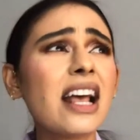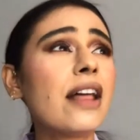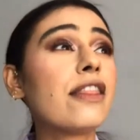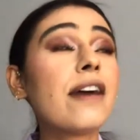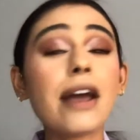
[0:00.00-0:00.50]

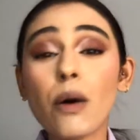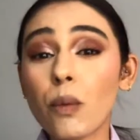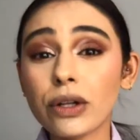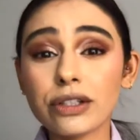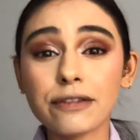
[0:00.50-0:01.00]
They are
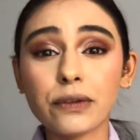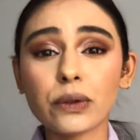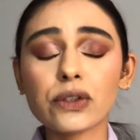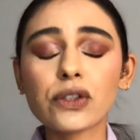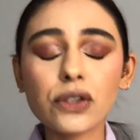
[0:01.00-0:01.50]
wonderful.
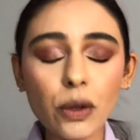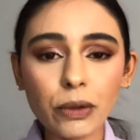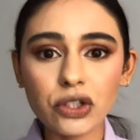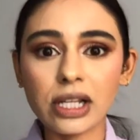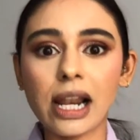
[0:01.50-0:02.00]
So
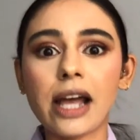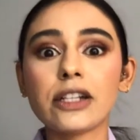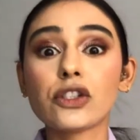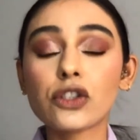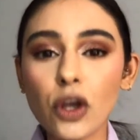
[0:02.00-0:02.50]
much to learn,
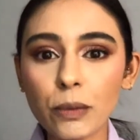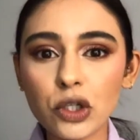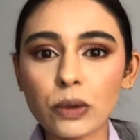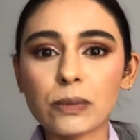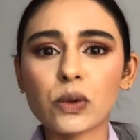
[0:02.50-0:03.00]
so much
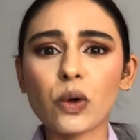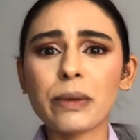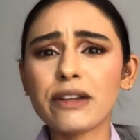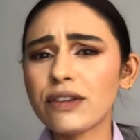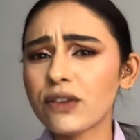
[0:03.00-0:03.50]
to absorb. And
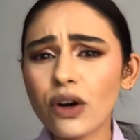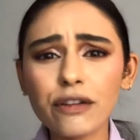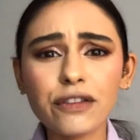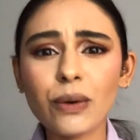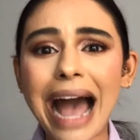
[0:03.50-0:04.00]
if you've got a
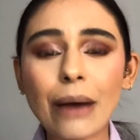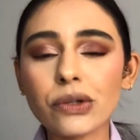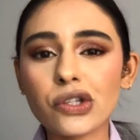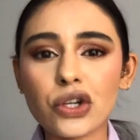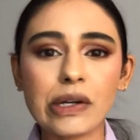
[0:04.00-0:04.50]
few
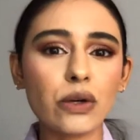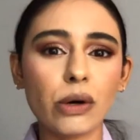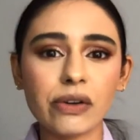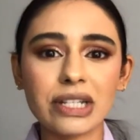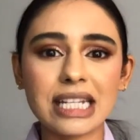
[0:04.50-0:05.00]
hours during
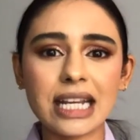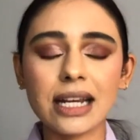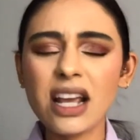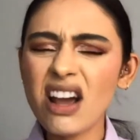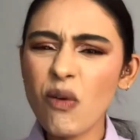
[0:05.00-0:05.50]
quarantine,
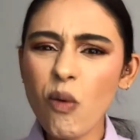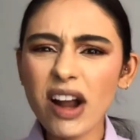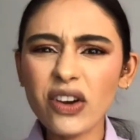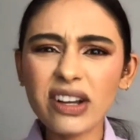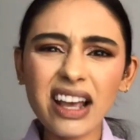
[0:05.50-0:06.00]
why
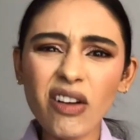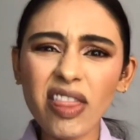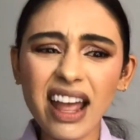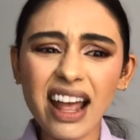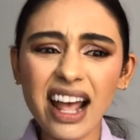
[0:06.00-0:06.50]
not get on
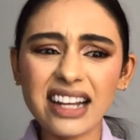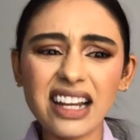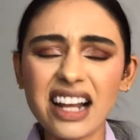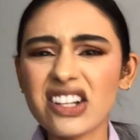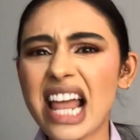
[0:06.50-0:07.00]
there
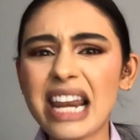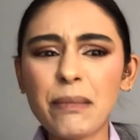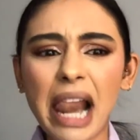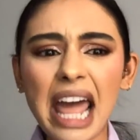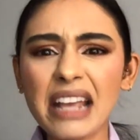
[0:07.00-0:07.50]
and let it
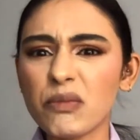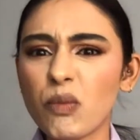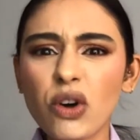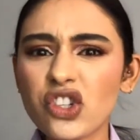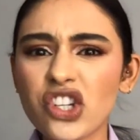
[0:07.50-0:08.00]
play?
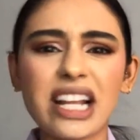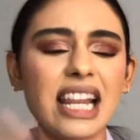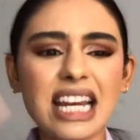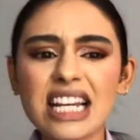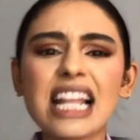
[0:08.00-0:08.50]
Watch it.
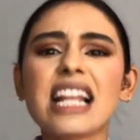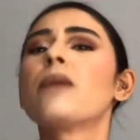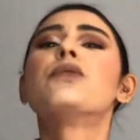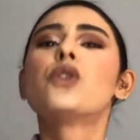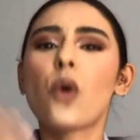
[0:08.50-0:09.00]
Let
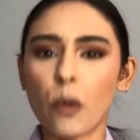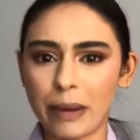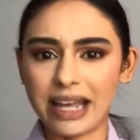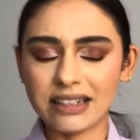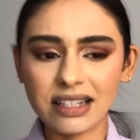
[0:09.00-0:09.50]
absorb
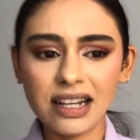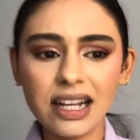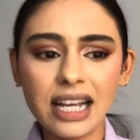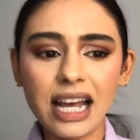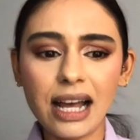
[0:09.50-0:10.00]
it
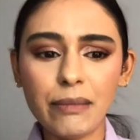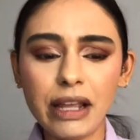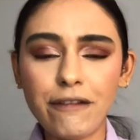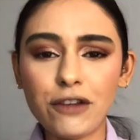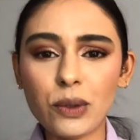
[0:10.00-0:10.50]

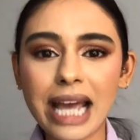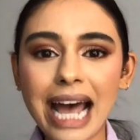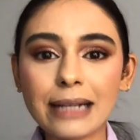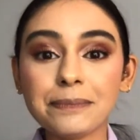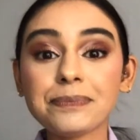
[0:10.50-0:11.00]
if you can.